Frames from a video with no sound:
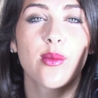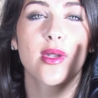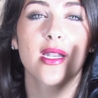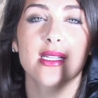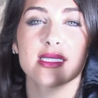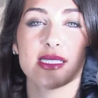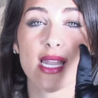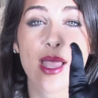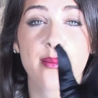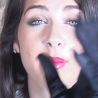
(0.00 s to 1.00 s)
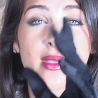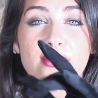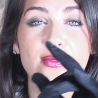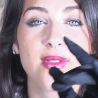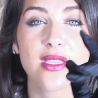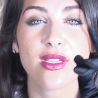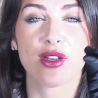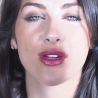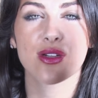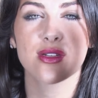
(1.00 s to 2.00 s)
And when I snap my
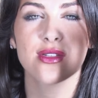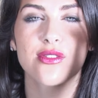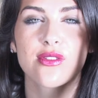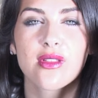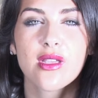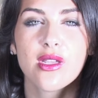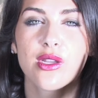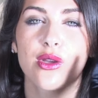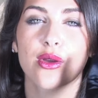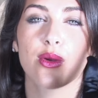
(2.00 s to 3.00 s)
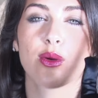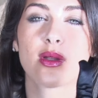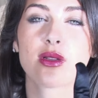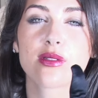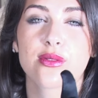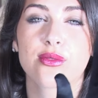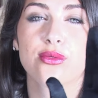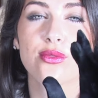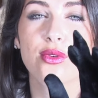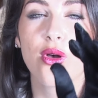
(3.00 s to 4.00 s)
fingers, you're going to
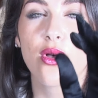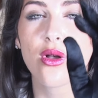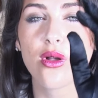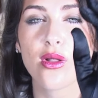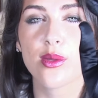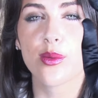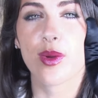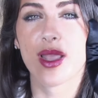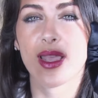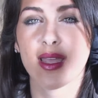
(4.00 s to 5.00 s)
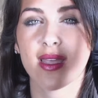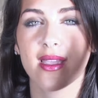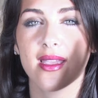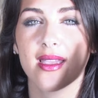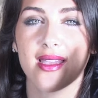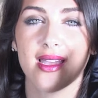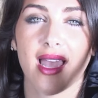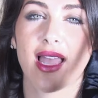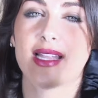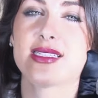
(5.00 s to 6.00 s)
fall away
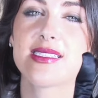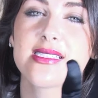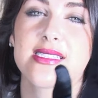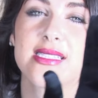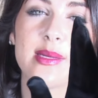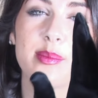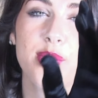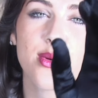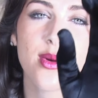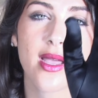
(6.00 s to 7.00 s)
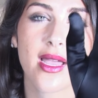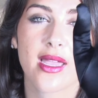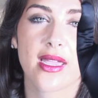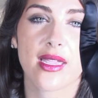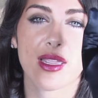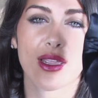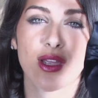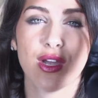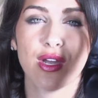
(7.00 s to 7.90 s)
and slip away,